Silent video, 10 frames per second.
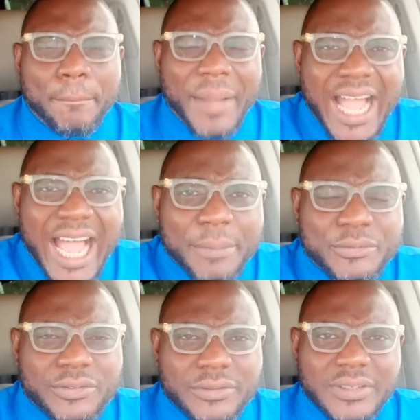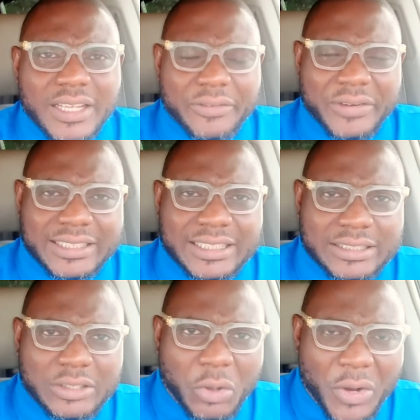Perhaps in
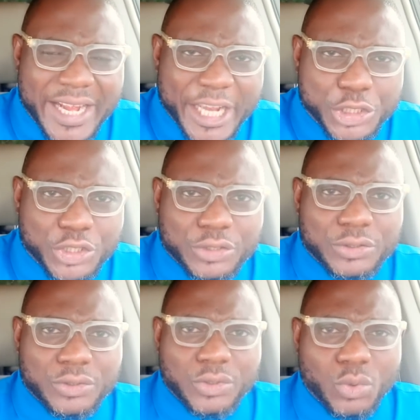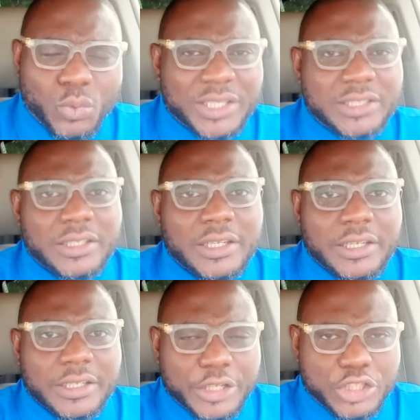connection with
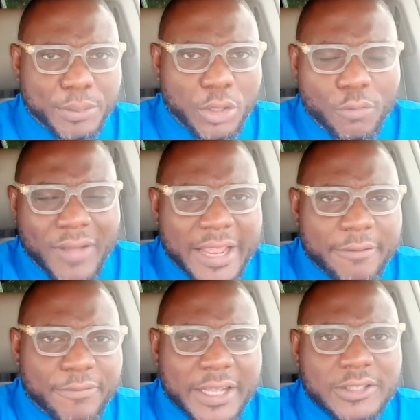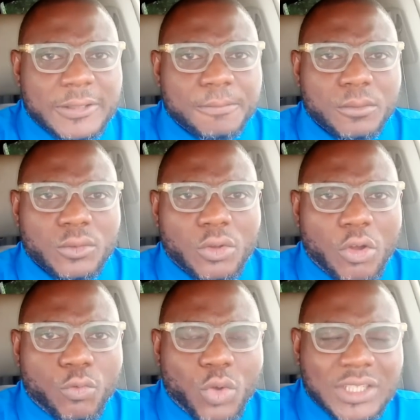the spillover effect
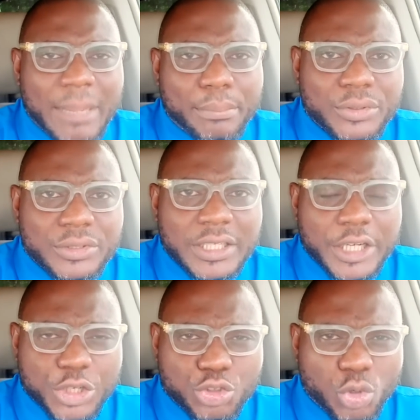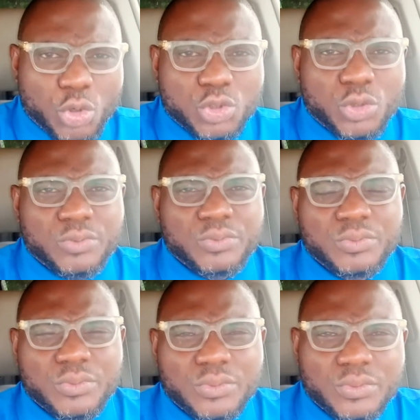of what happened in Sokoto.
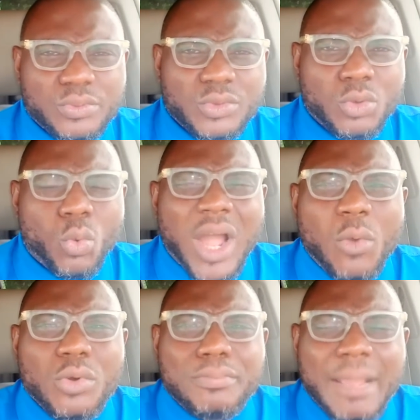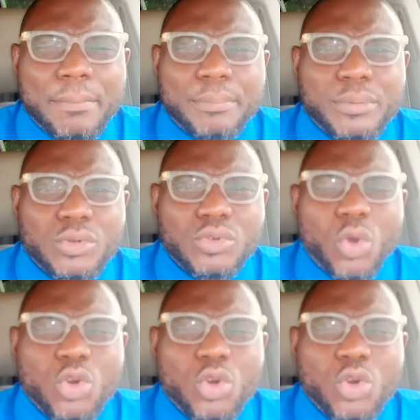Why would my people